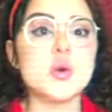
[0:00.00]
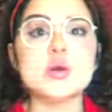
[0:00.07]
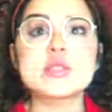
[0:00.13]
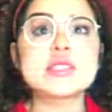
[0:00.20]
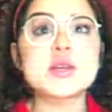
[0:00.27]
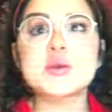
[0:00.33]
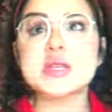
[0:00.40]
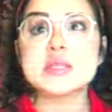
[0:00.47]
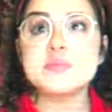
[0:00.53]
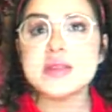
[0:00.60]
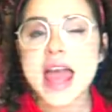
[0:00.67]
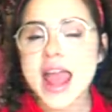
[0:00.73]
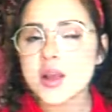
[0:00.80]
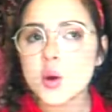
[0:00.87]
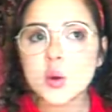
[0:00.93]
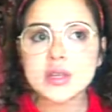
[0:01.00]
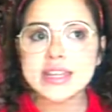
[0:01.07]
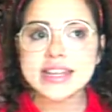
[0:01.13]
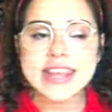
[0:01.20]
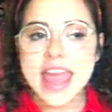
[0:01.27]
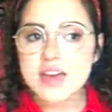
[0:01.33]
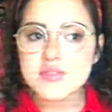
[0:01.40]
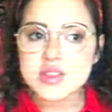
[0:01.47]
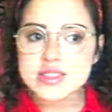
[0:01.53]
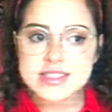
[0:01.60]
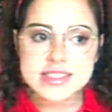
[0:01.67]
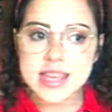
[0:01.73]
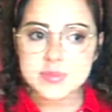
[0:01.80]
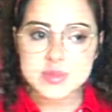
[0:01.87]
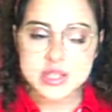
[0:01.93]
or Sirius Black or Lily
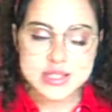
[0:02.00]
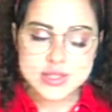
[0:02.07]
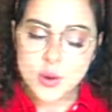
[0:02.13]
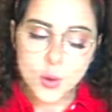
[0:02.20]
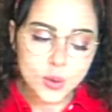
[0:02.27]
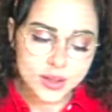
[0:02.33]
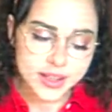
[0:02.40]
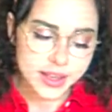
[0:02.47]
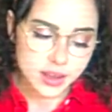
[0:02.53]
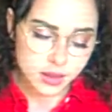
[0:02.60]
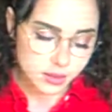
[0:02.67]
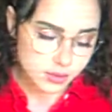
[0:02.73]
Evans, I'm just Holly.